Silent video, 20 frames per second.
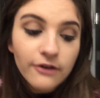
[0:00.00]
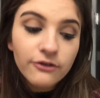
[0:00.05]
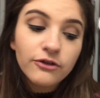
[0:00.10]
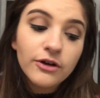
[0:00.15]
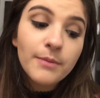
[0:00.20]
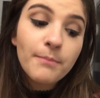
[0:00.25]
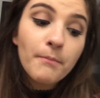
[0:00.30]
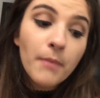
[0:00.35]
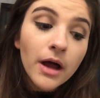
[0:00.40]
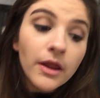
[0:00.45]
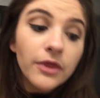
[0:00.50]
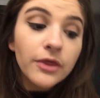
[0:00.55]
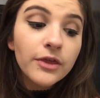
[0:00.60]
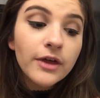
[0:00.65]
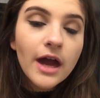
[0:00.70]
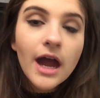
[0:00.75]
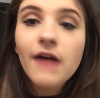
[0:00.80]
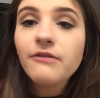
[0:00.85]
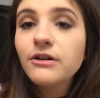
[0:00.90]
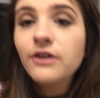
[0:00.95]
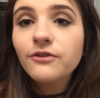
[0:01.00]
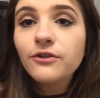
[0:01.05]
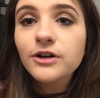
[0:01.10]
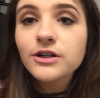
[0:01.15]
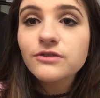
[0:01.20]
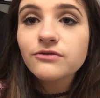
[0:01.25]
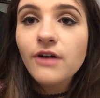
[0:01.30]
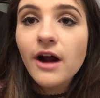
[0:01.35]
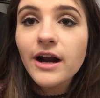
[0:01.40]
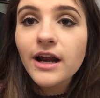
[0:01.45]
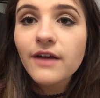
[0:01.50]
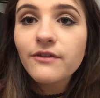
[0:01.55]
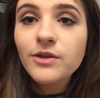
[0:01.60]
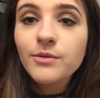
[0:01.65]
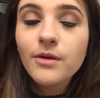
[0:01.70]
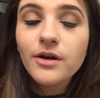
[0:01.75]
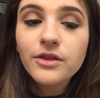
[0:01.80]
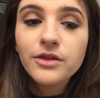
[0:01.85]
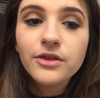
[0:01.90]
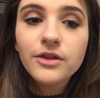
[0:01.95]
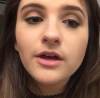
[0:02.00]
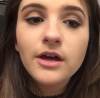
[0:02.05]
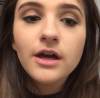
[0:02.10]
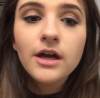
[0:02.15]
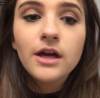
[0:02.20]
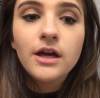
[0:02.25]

every month, every first Friday of the month.